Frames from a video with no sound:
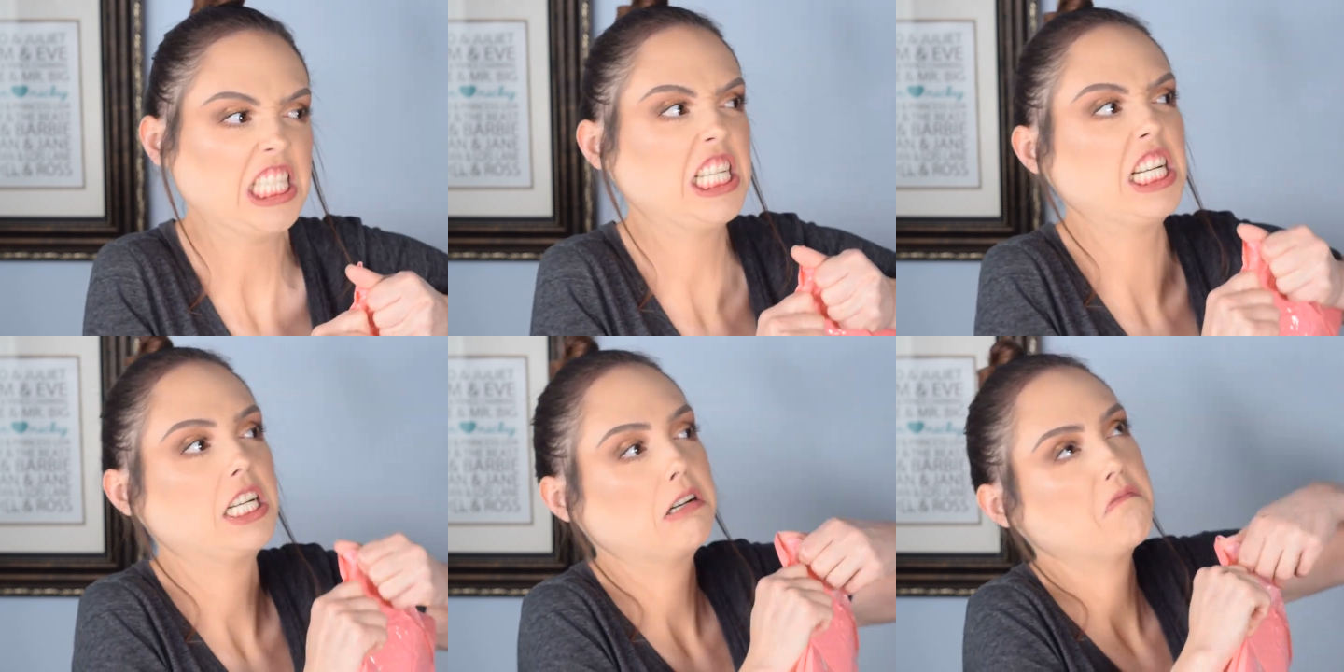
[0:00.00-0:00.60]

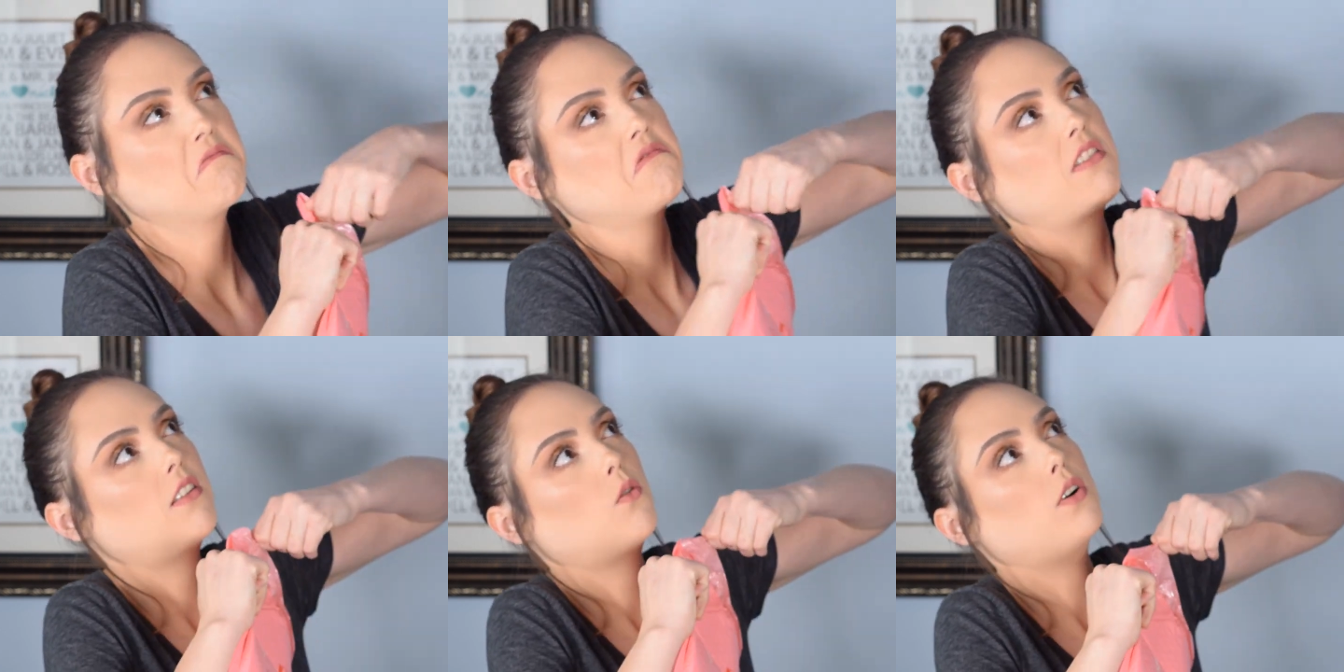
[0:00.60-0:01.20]
Ah.
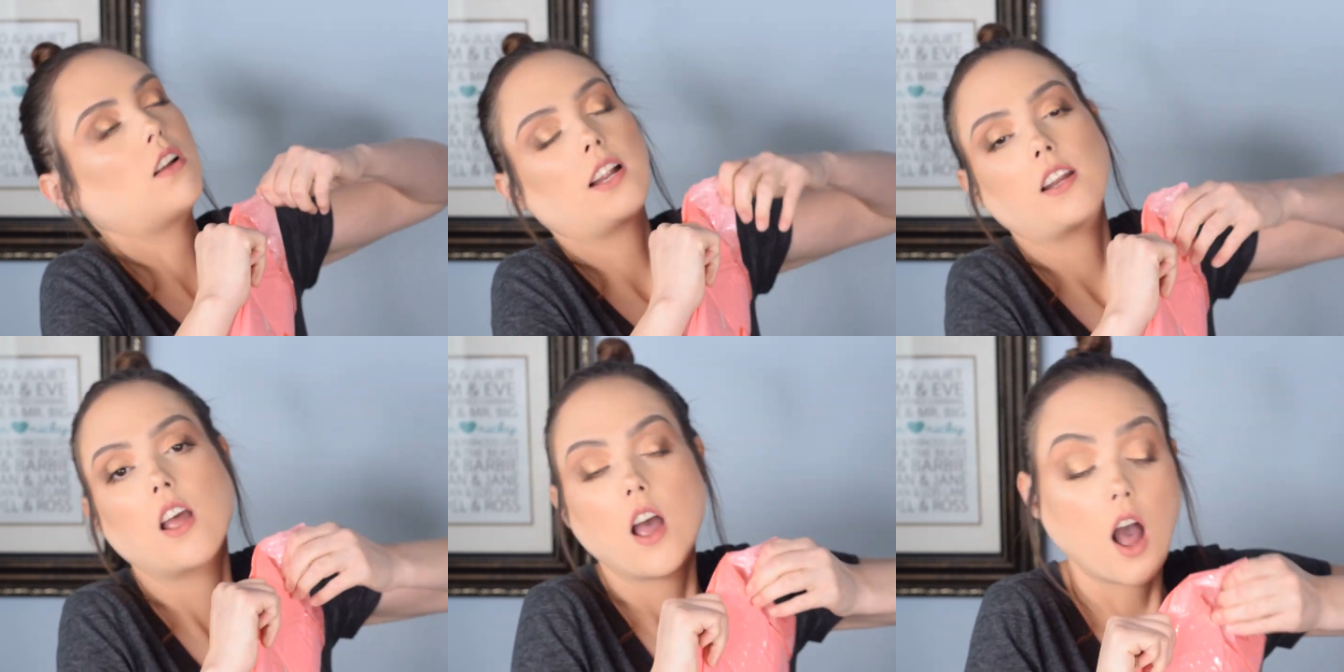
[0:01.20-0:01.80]
Or not.
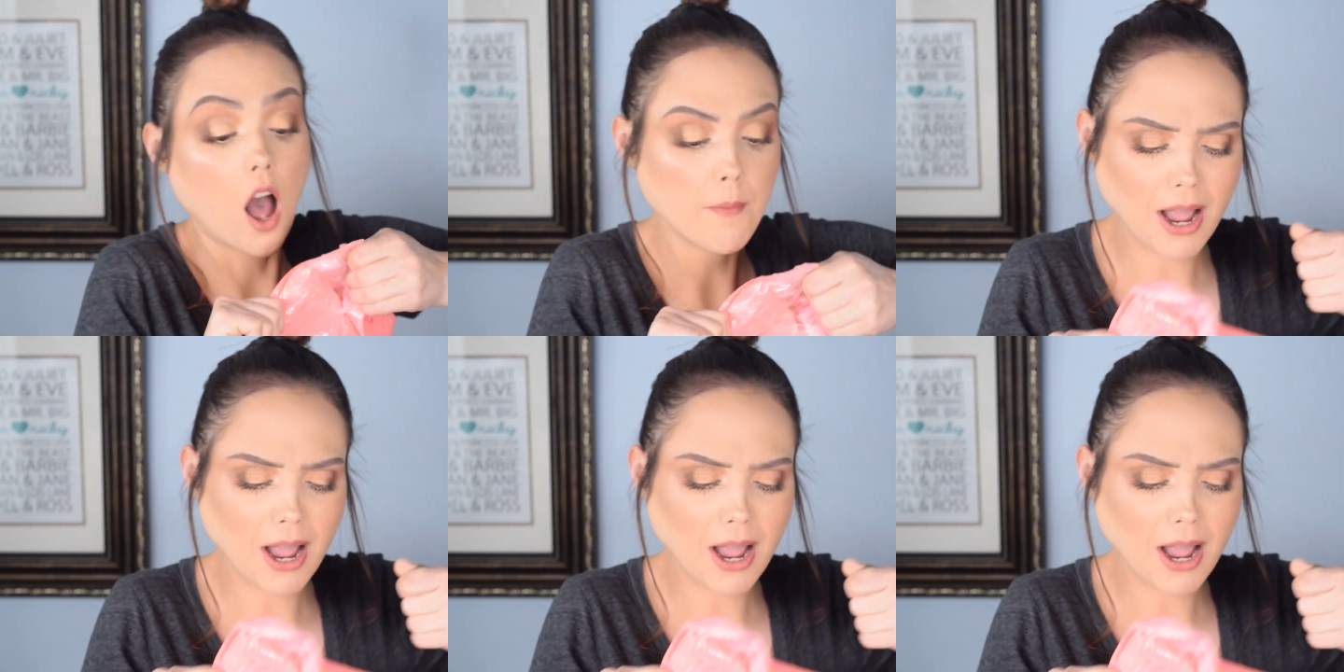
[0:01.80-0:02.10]
Um,